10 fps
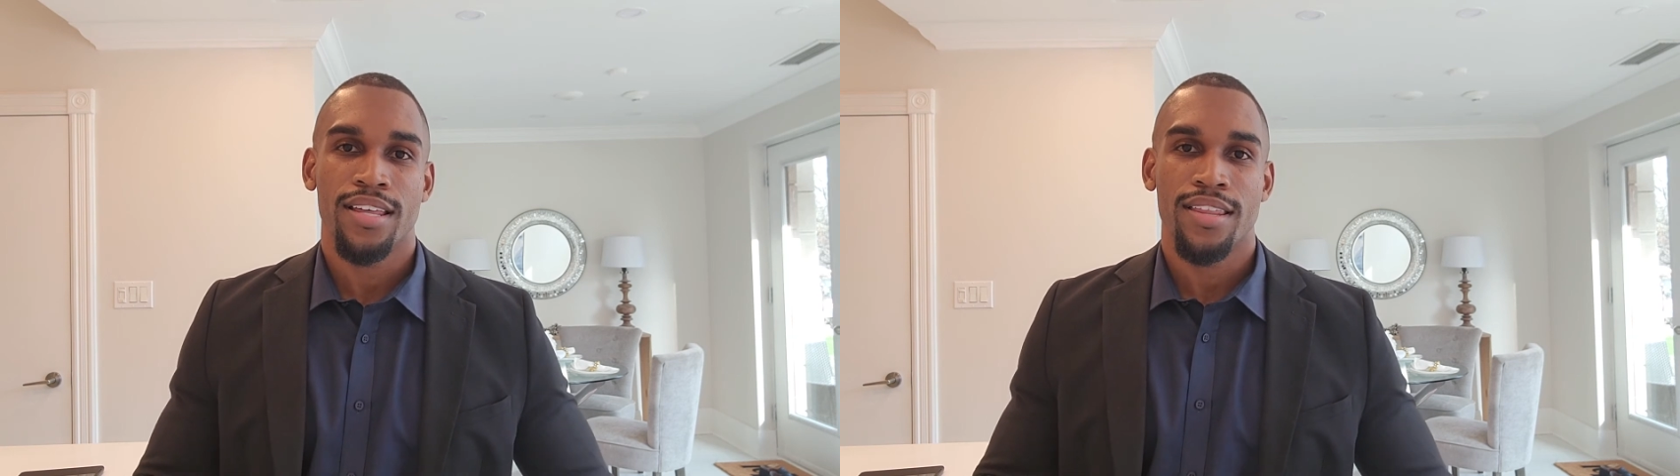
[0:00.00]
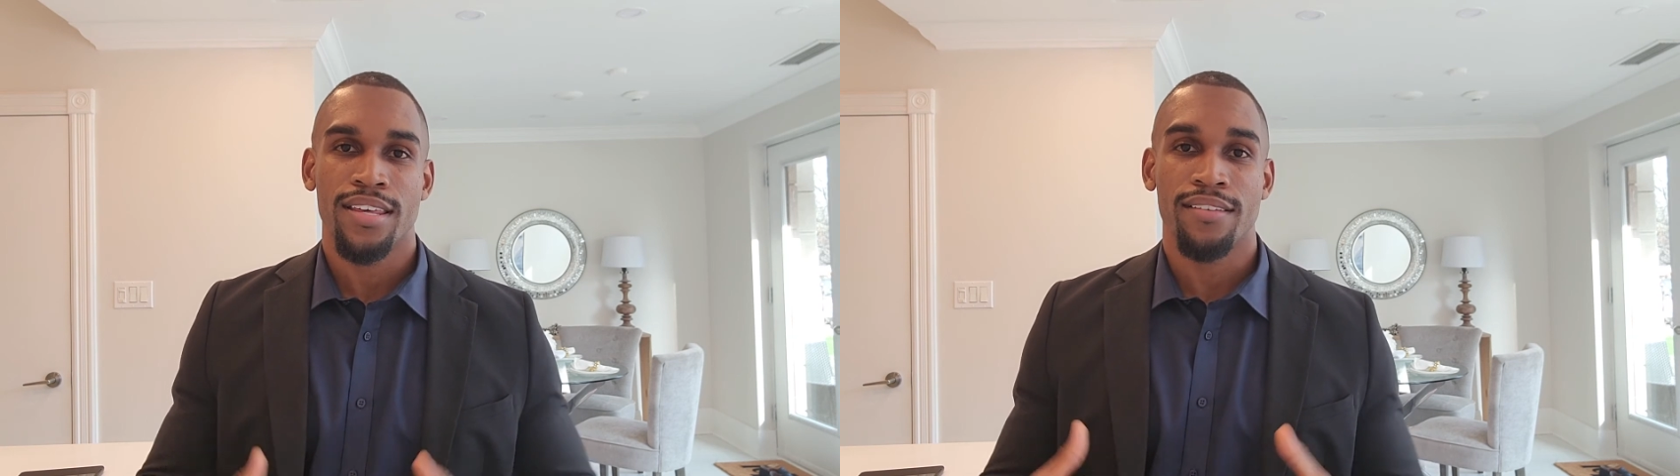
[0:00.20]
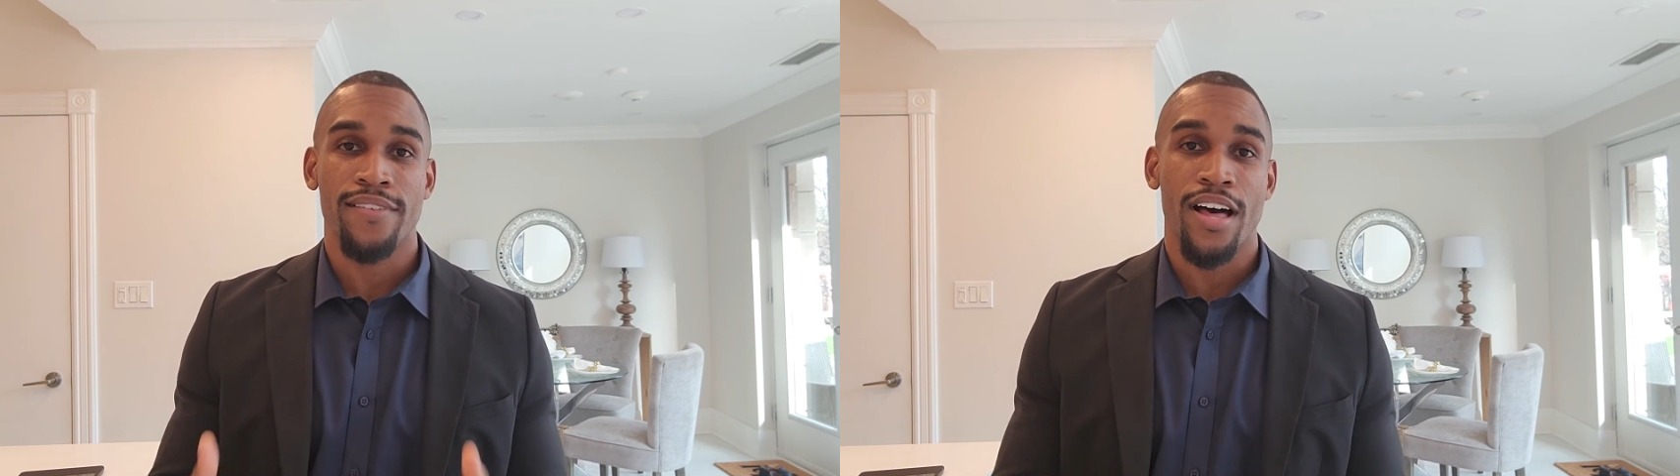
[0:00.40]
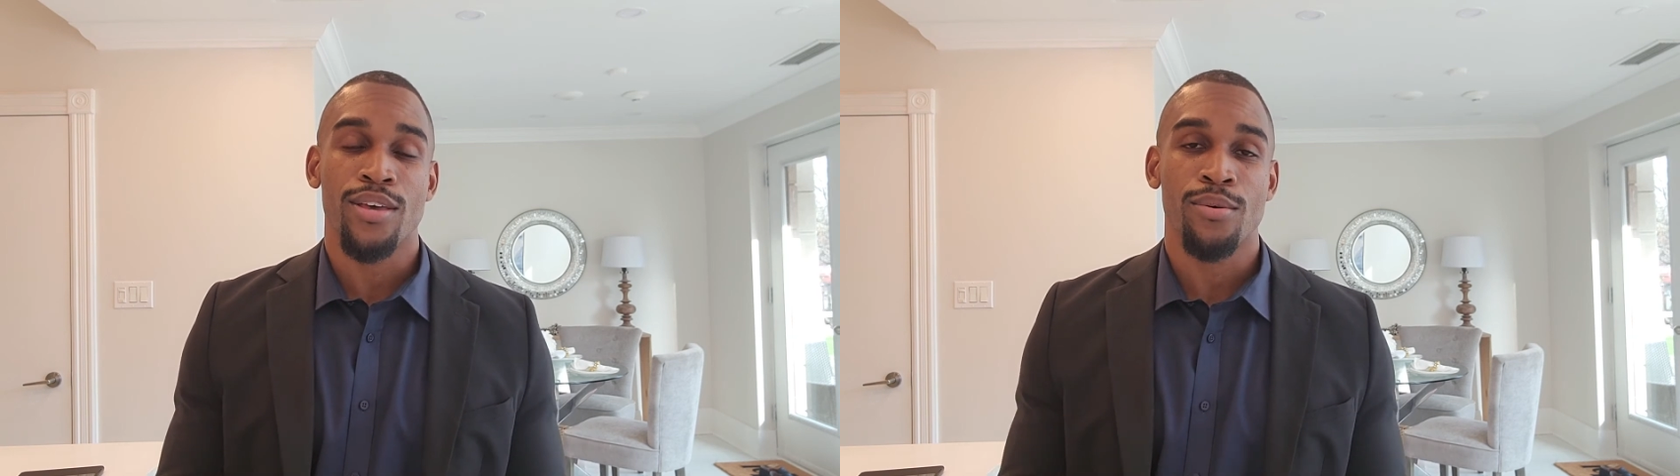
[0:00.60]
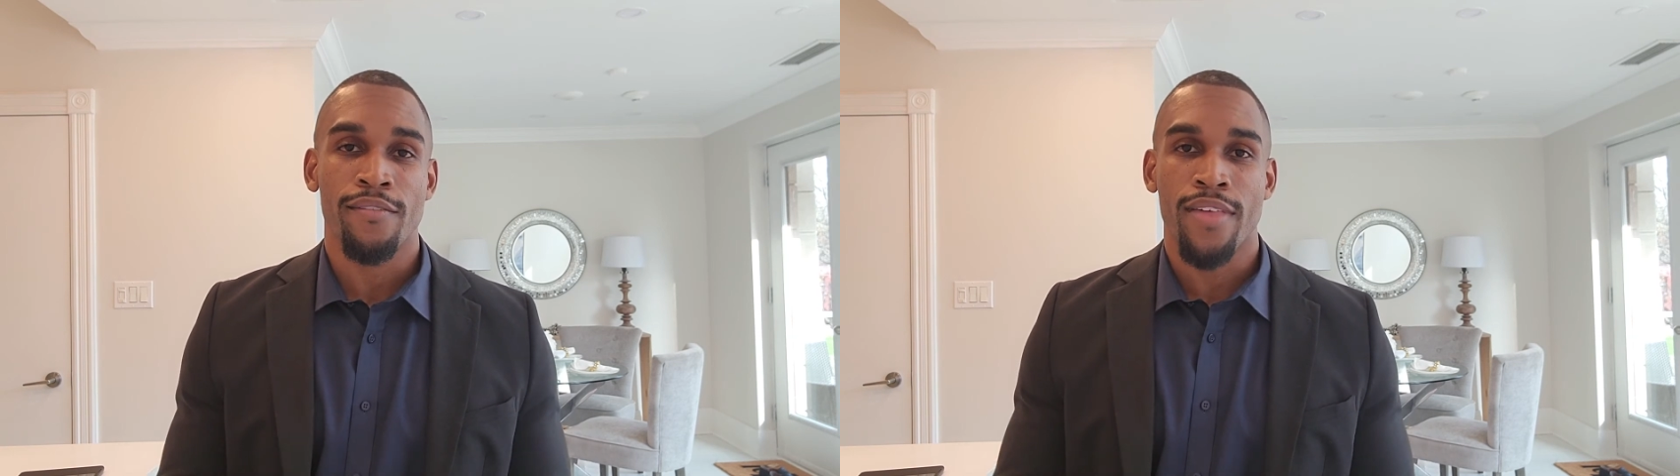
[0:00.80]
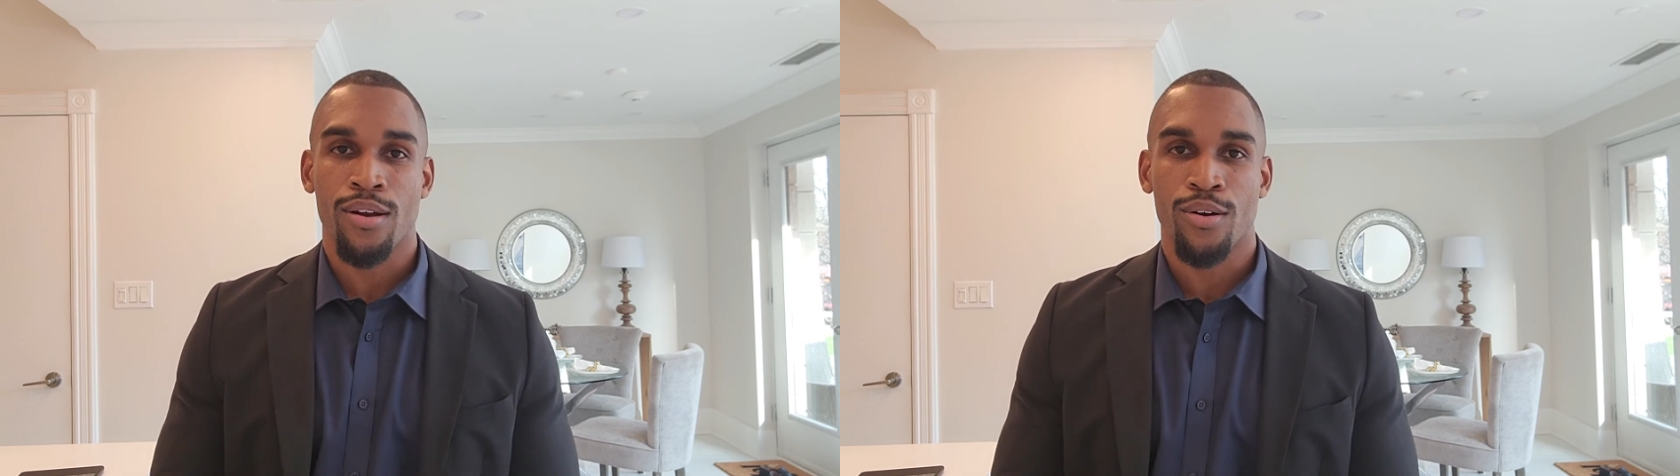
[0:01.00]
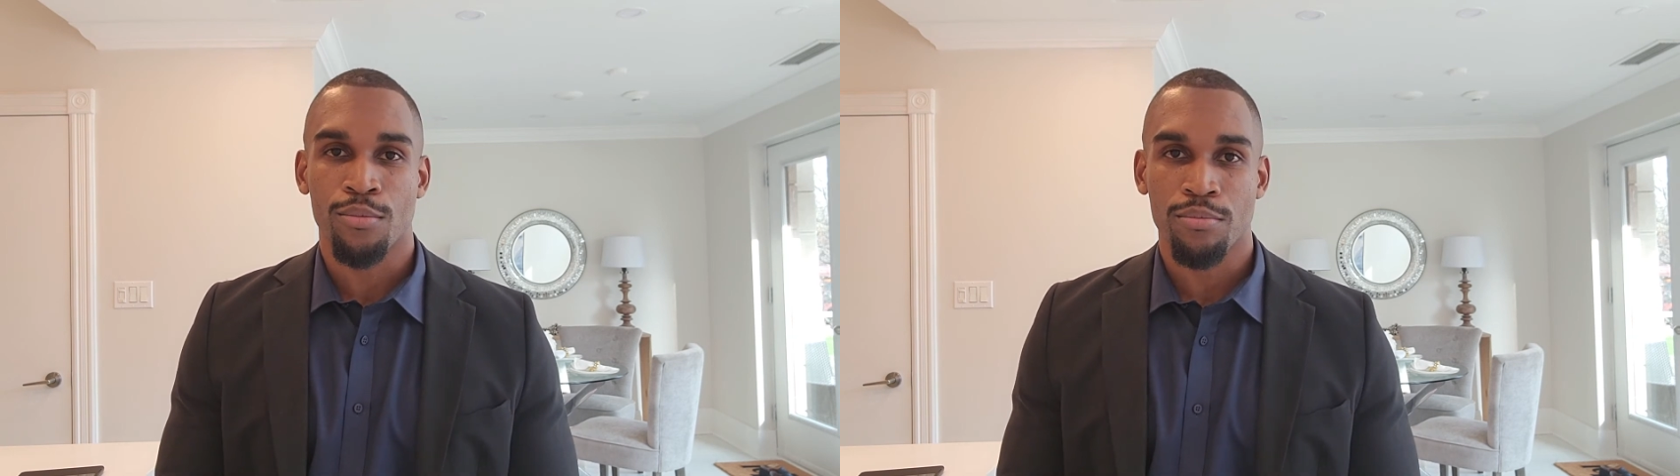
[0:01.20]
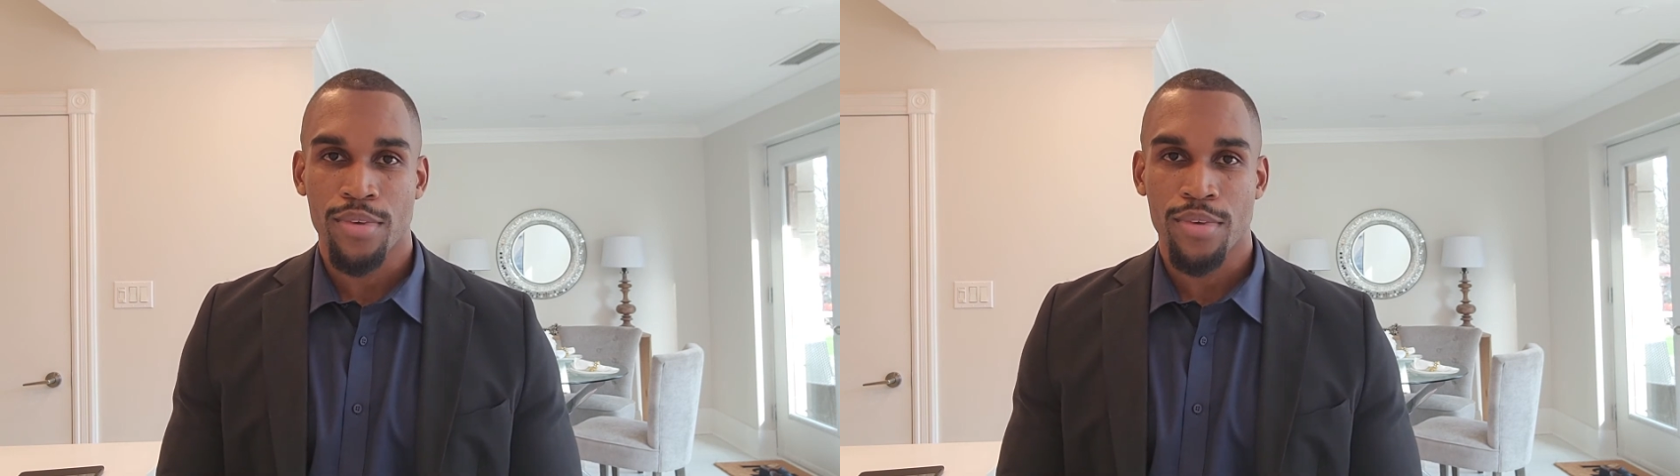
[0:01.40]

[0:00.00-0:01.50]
the value of that home,